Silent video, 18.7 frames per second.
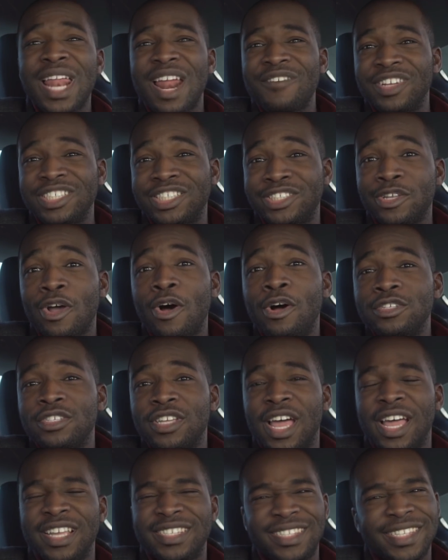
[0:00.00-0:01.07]
that have installed
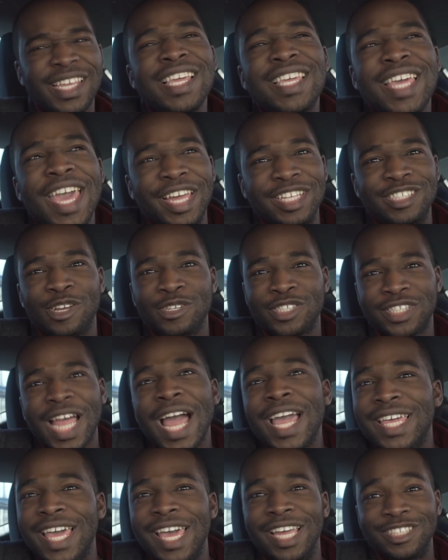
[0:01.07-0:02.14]
seicanes or
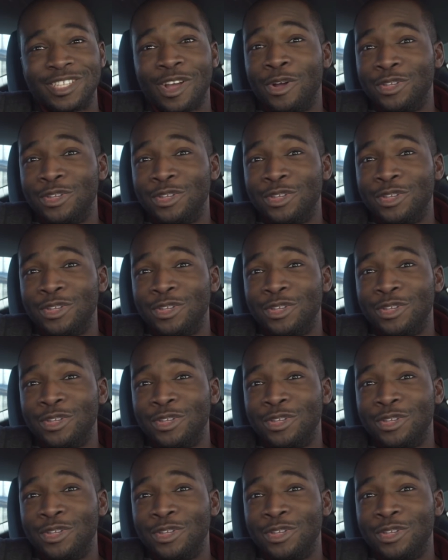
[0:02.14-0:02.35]
seicanes